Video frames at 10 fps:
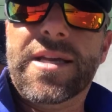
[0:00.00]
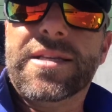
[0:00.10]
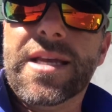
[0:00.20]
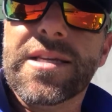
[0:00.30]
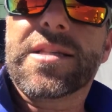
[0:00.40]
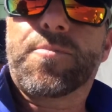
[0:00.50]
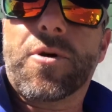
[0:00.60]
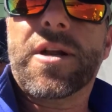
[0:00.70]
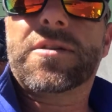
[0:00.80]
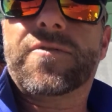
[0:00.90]
It is the
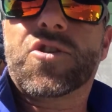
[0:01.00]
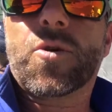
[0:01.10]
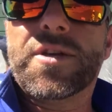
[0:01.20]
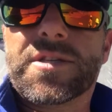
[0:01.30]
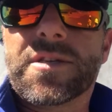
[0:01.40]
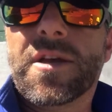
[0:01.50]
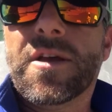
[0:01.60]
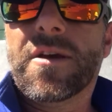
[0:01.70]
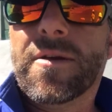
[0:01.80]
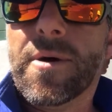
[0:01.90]
product of choice
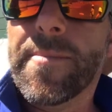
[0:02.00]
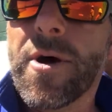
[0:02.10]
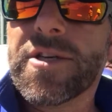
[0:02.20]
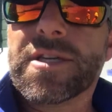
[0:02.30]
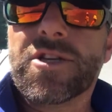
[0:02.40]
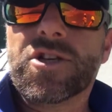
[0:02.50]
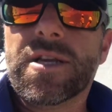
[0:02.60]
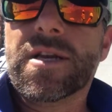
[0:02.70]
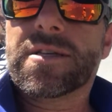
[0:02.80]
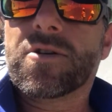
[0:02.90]
by most
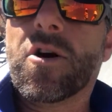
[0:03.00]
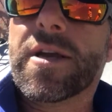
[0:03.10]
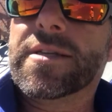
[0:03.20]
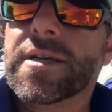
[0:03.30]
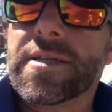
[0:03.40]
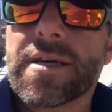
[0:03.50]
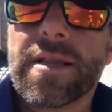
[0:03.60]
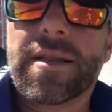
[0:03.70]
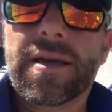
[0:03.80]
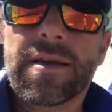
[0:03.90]
engineers and architects
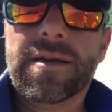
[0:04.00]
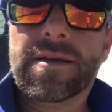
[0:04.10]
out there.